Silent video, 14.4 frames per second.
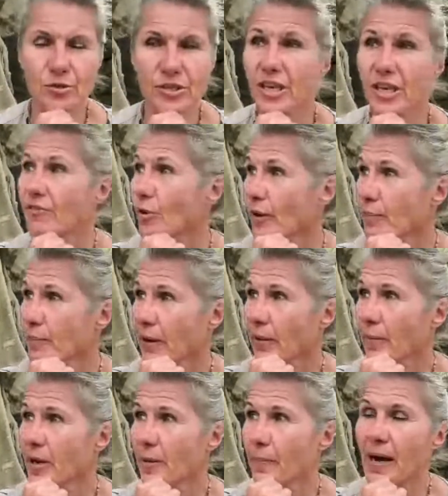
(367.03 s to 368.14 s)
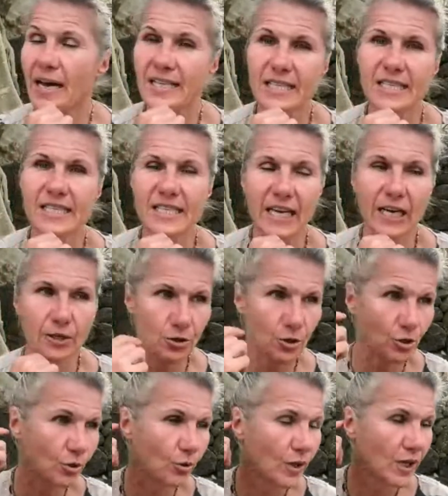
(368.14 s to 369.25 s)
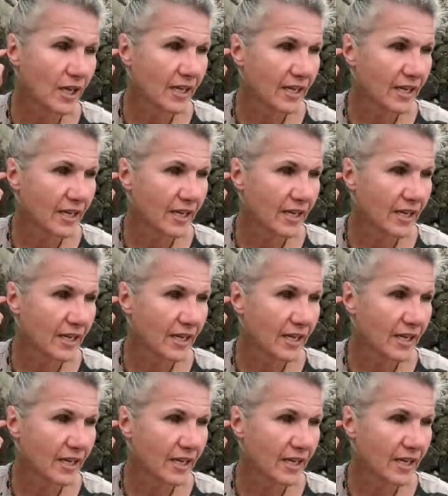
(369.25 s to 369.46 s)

to see if you're in perimenopause, it's there too.